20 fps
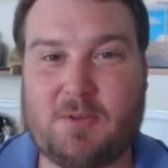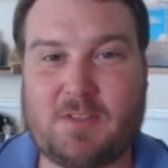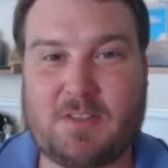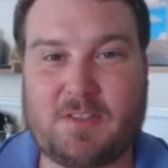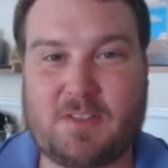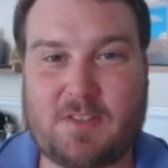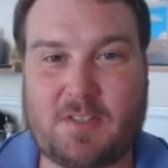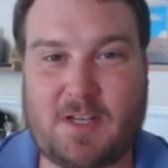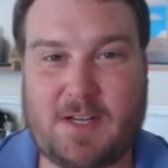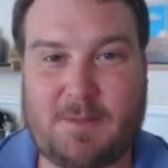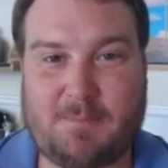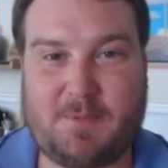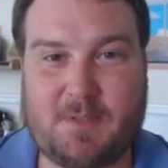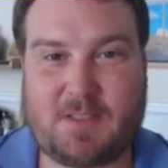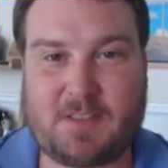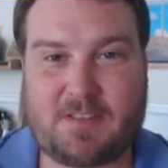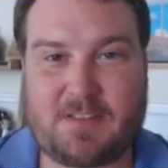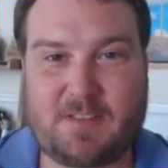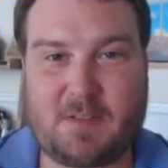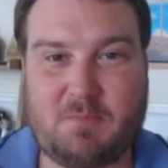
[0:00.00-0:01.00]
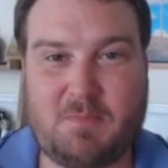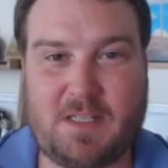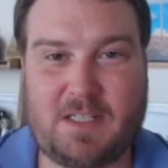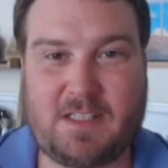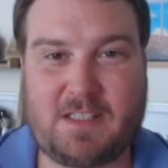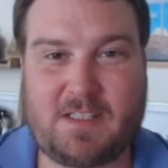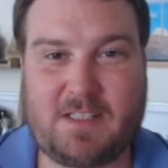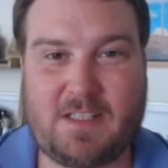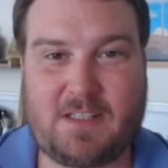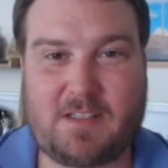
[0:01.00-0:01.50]
the script,
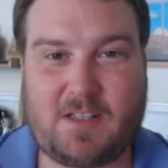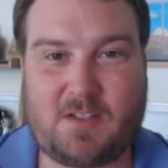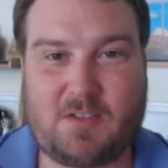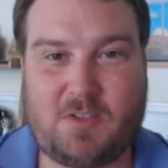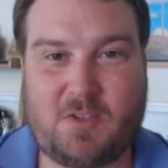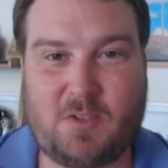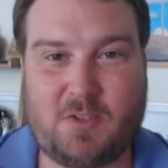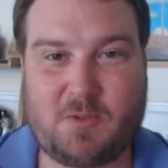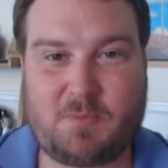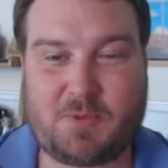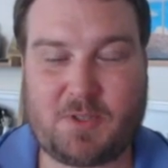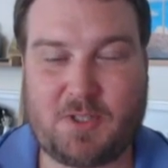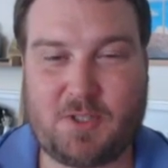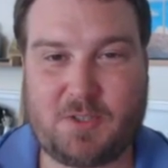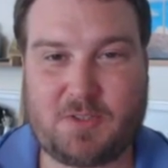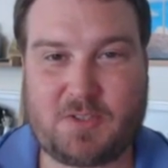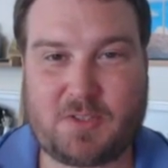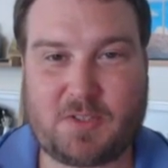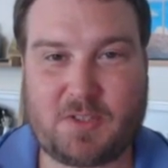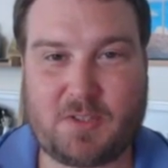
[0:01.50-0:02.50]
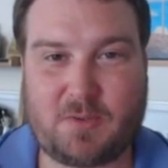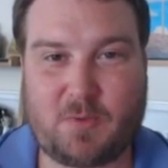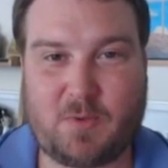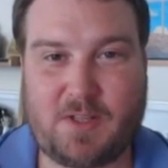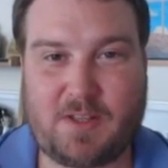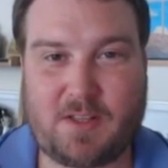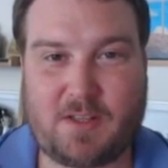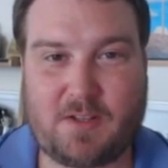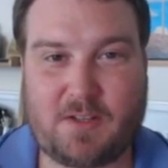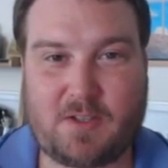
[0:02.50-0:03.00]
submitted it to the producer
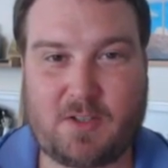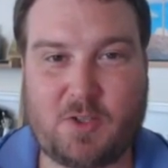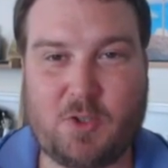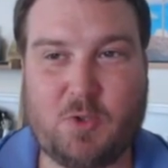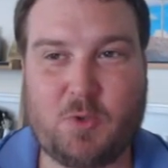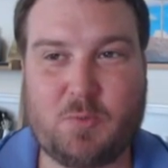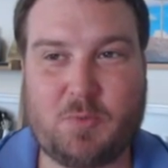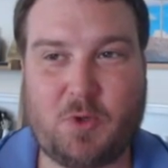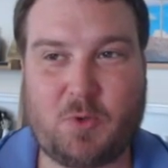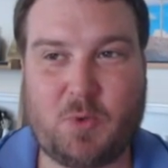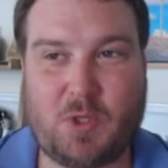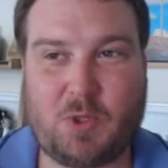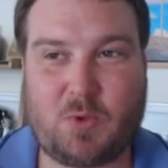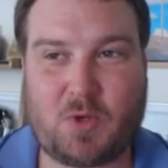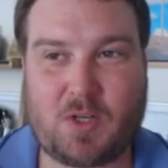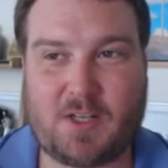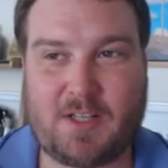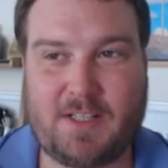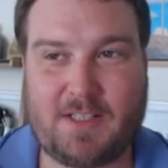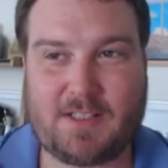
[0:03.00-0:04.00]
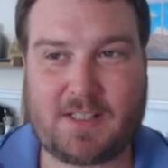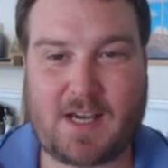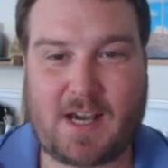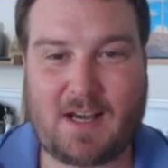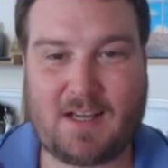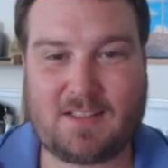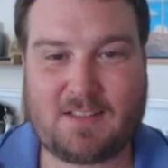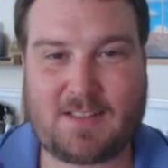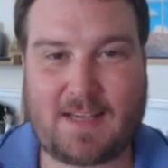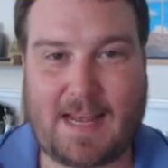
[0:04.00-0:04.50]
with whom we were in
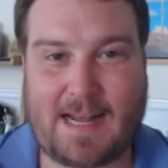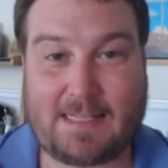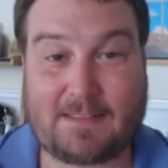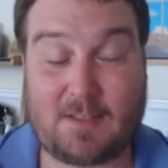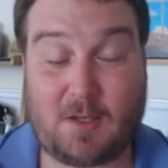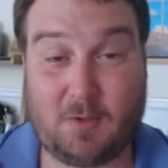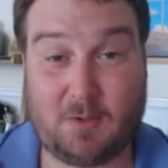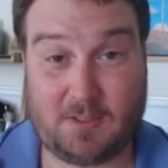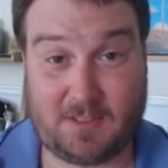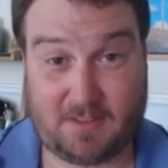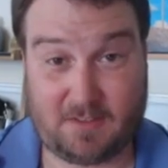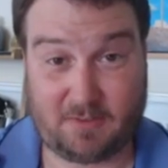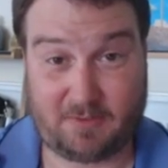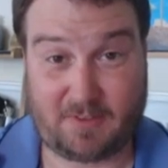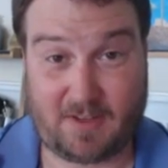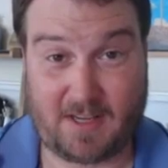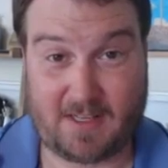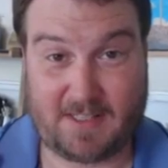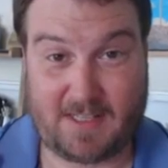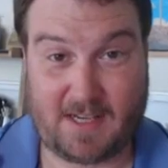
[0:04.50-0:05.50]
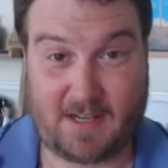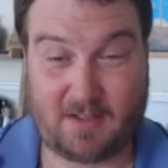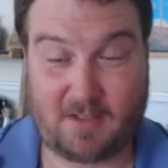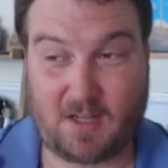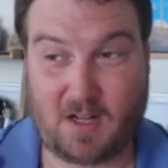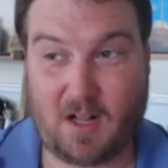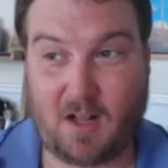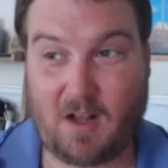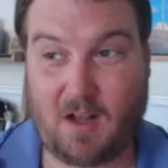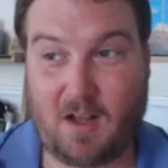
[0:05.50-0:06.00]
contact, only to find out
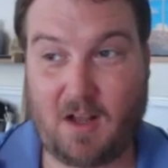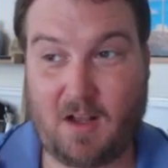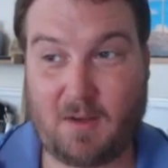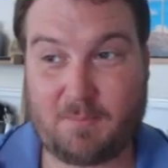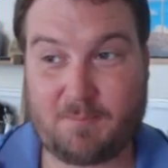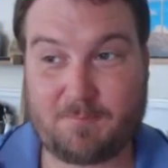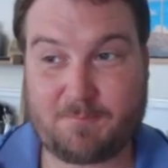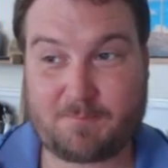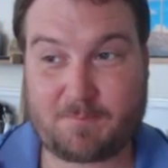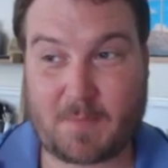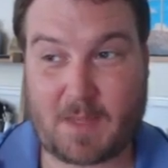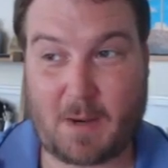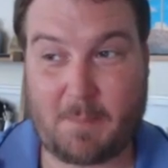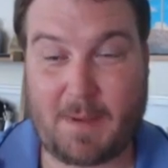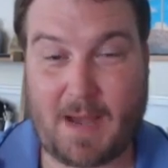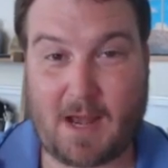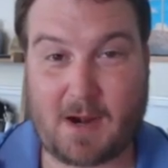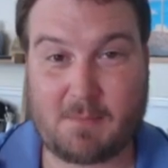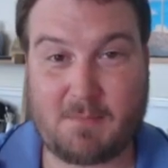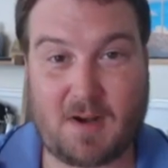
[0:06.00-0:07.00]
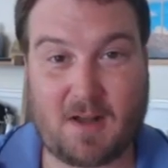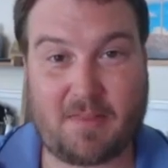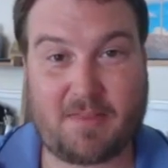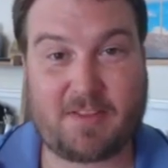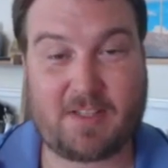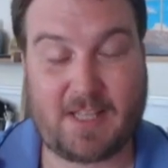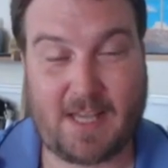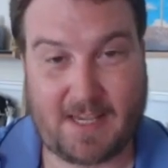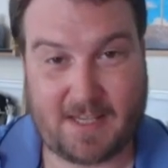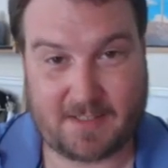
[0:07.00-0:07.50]
about a month
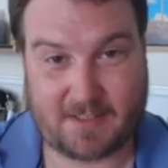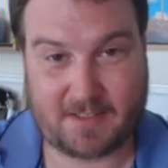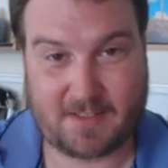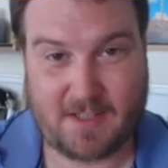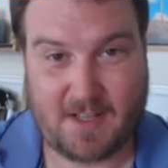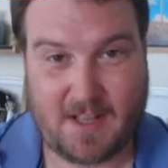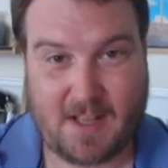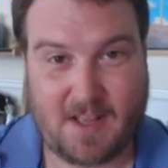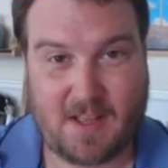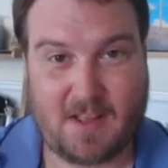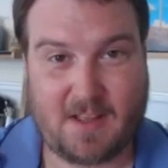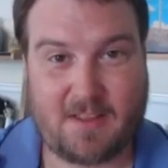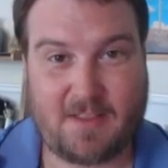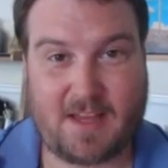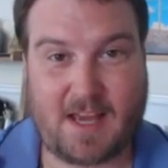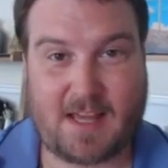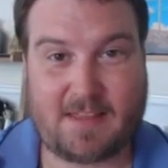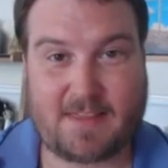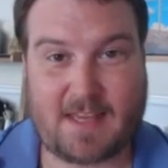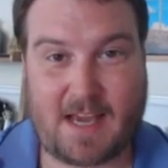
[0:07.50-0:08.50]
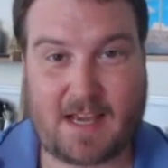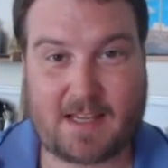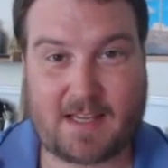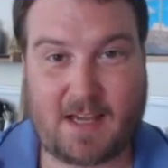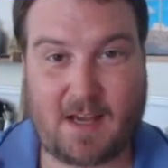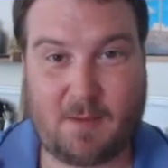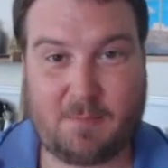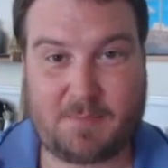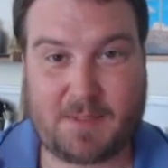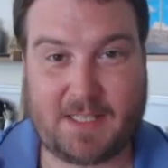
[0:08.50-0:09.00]
later that
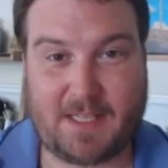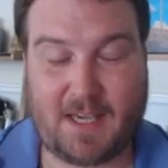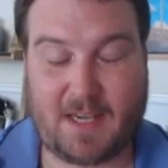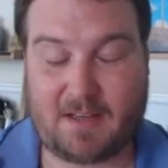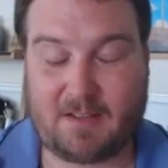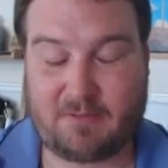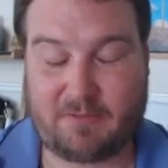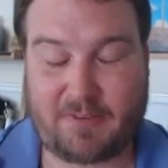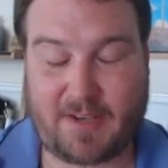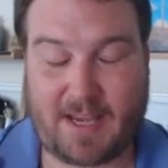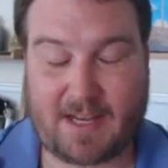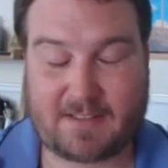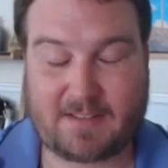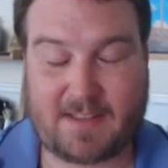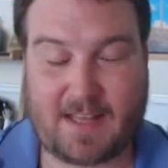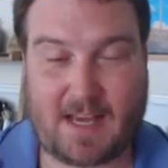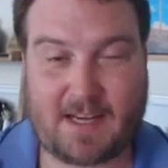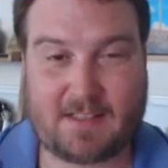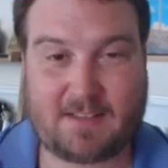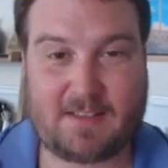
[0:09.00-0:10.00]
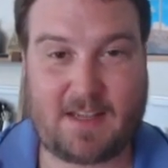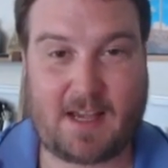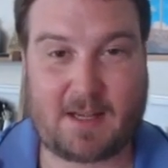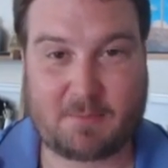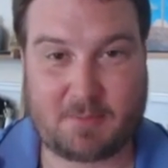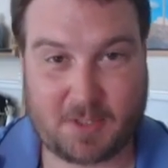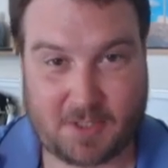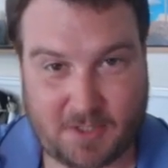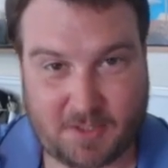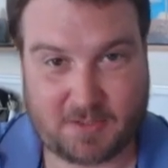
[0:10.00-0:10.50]
company, and in fact that
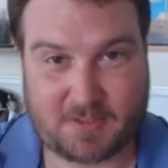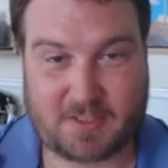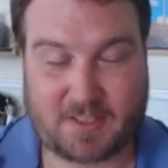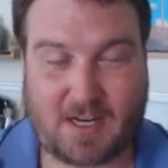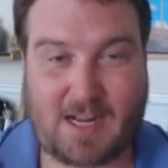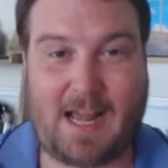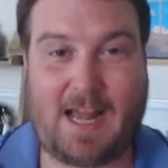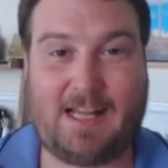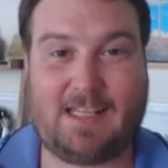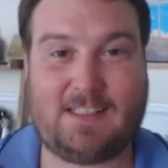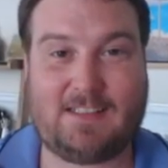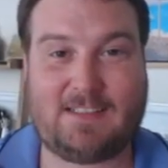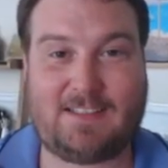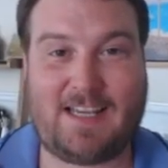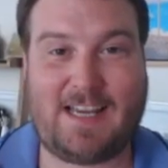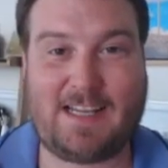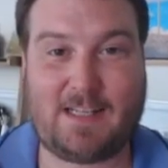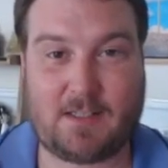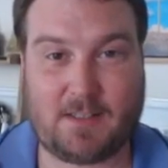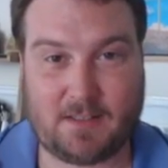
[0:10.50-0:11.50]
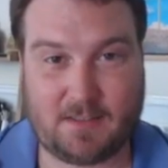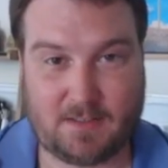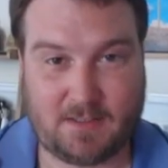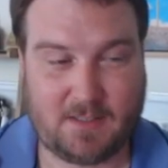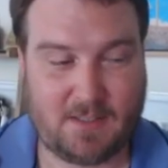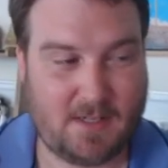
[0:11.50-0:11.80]
exact producer, Alex Eckert,